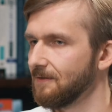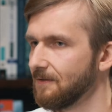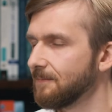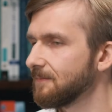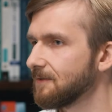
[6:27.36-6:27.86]

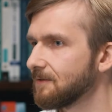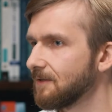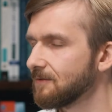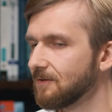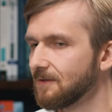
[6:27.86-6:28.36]
Yeah,
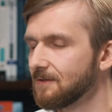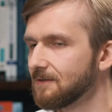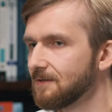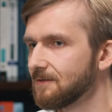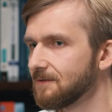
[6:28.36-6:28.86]
that's correct.
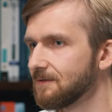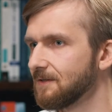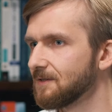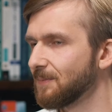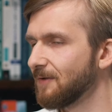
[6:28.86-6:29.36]
That's
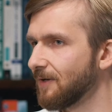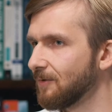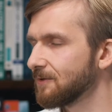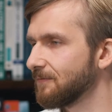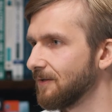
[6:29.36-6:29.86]
a path I
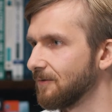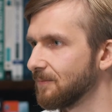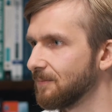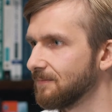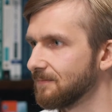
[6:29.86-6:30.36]
was
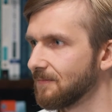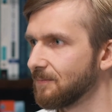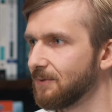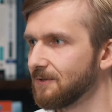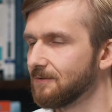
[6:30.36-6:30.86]
following
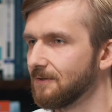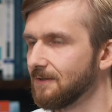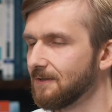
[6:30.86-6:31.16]
personally,